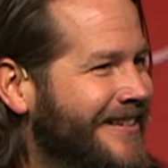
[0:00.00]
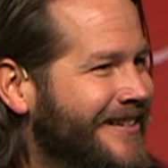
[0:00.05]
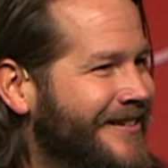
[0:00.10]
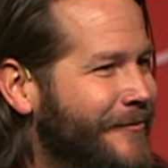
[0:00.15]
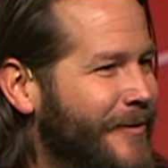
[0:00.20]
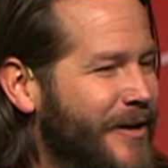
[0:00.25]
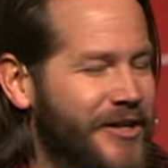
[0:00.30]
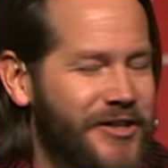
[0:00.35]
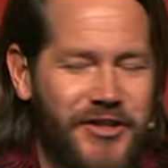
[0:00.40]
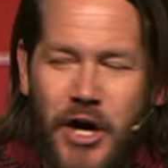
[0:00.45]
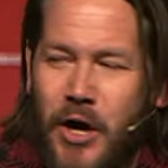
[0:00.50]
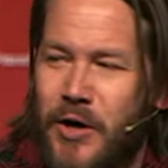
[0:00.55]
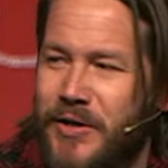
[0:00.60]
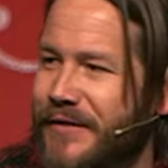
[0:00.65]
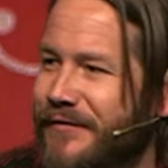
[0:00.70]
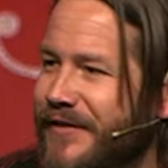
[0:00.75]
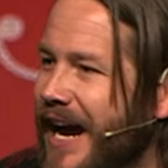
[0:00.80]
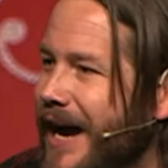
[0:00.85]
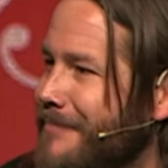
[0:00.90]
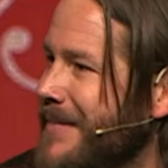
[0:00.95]
When
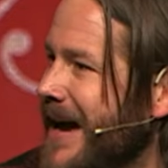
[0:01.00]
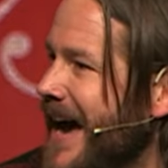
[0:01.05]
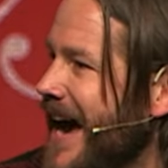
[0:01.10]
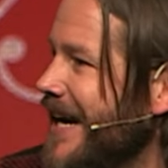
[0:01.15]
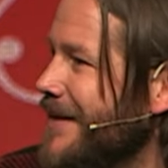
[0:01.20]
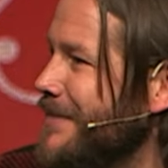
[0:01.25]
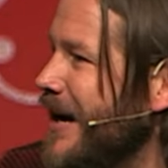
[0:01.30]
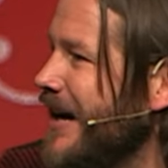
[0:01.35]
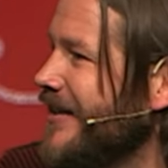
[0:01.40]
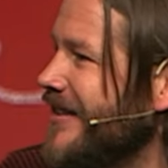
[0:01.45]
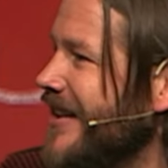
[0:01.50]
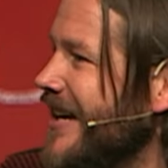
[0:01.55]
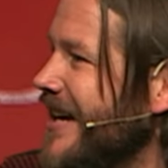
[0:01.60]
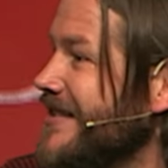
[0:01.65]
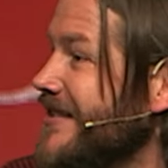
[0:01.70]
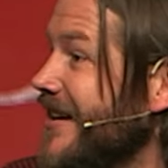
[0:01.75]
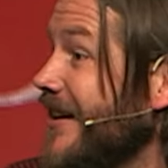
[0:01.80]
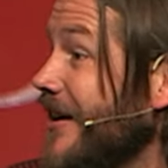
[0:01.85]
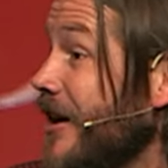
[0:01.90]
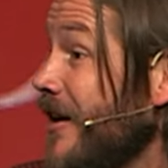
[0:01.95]
Joseph got mad about things,
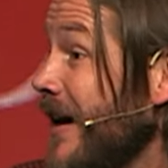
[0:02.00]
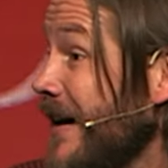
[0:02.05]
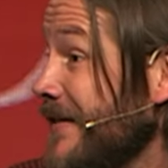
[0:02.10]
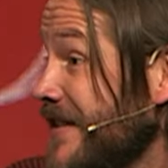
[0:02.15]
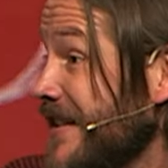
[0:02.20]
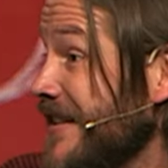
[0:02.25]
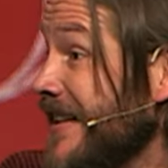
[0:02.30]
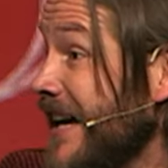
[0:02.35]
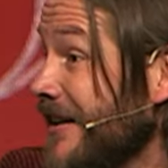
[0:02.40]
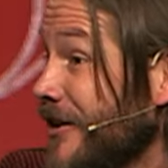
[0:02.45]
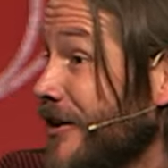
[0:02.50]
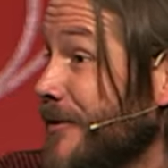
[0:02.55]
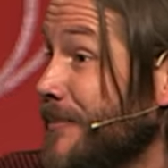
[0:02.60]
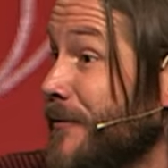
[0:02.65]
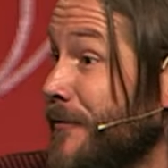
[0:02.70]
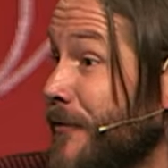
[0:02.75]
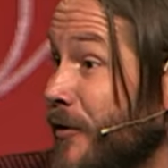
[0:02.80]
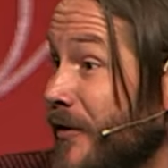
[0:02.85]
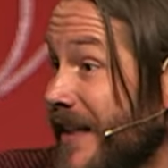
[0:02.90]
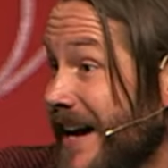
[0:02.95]
like, oh, I've seen that look
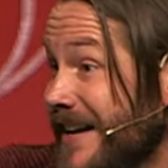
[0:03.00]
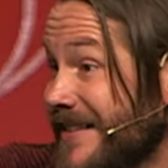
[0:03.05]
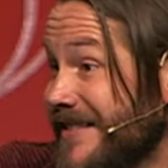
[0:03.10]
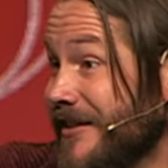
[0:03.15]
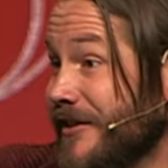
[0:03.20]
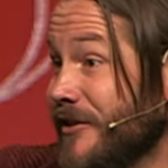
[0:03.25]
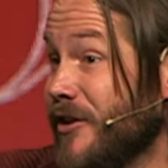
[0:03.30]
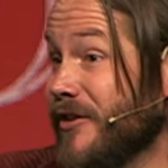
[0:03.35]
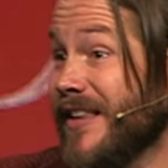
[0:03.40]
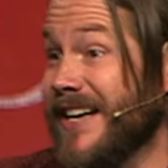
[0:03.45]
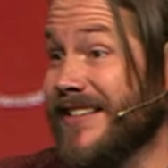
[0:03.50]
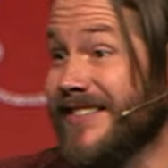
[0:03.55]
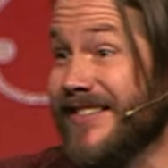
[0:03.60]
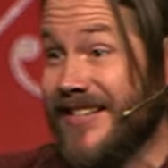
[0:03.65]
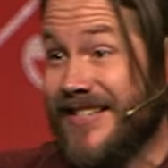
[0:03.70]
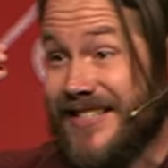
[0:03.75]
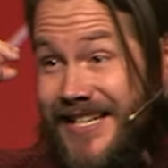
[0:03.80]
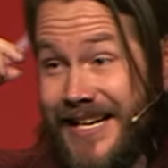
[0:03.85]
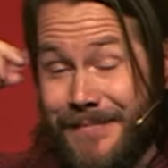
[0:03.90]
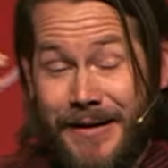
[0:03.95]
before. That was the look. That's the
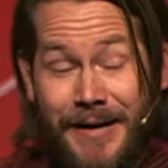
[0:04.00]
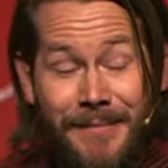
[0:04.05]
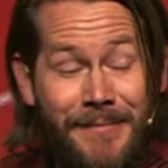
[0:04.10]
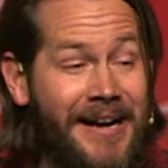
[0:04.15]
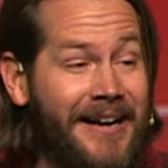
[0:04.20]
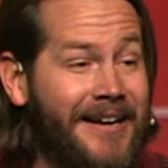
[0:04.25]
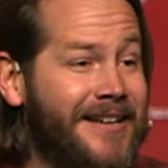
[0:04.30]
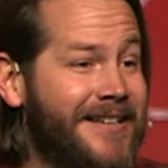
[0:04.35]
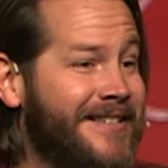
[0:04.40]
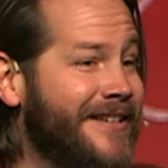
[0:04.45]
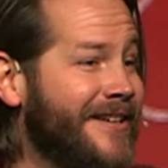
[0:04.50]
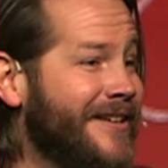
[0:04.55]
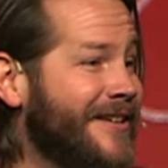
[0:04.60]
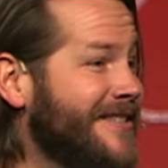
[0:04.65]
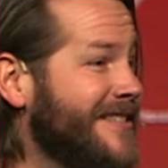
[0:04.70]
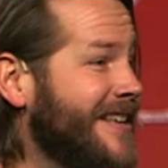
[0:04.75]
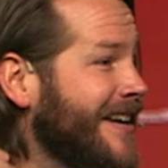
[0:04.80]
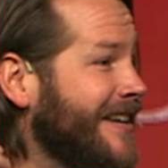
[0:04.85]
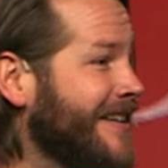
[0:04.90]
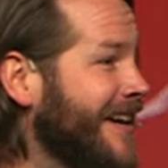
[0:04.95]
steam coming out of his ears
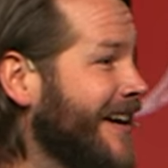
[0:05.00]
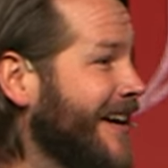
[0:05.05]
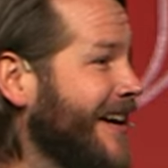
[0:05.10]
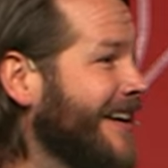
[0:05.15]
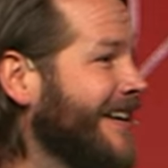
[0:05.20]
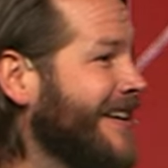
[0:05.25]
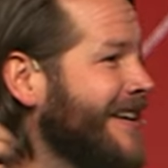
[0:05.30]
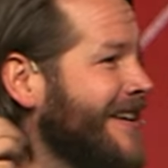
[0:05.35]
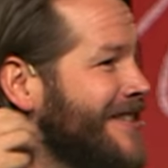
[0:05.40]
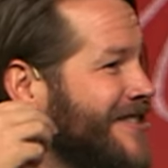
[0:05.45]
that night.